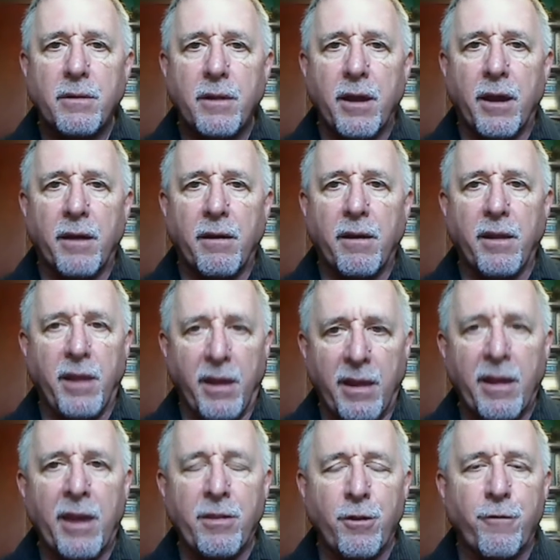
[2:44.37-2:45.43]

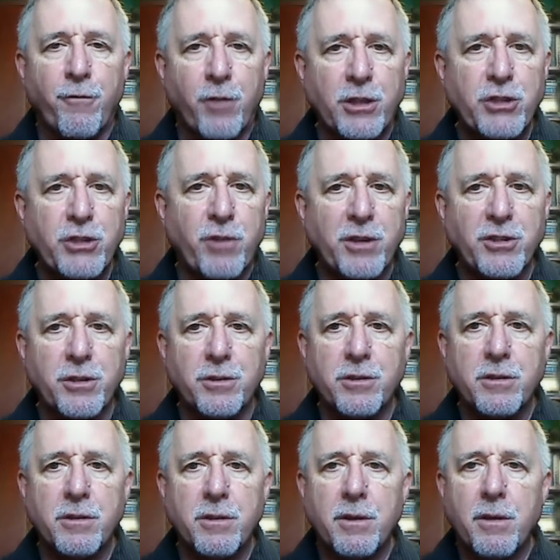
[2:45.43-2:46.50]
Why do you suspect
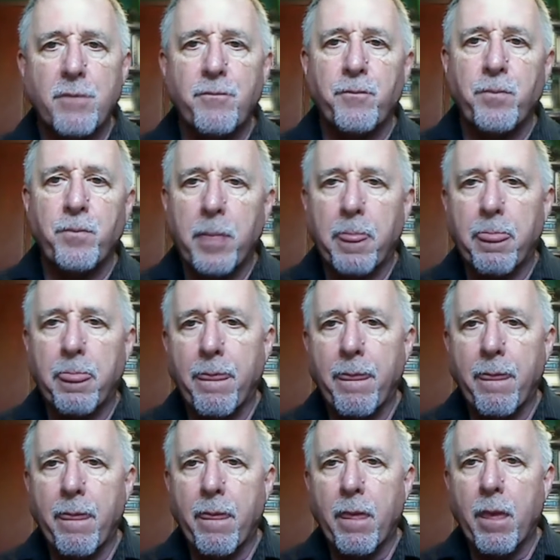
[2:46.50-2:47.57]
there's no customers
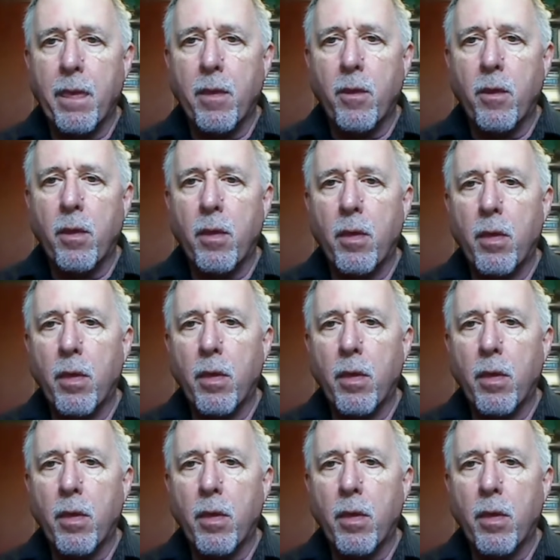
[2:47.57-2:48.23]
there? Because what I've